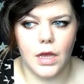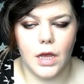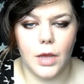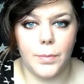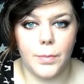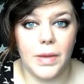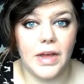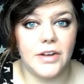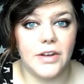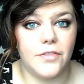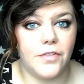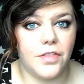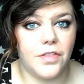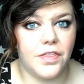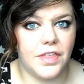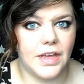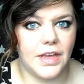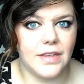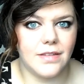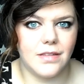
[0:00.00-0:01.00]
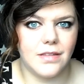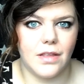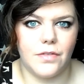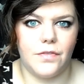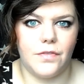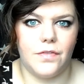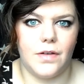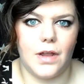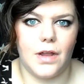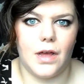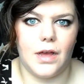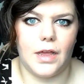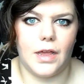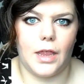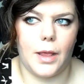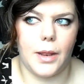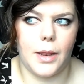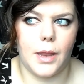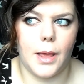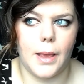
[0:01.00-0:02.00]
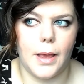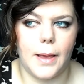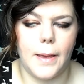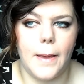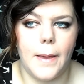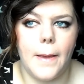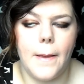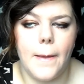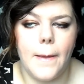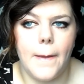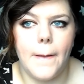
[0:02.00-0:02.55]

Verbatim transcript: um, and things that fly, like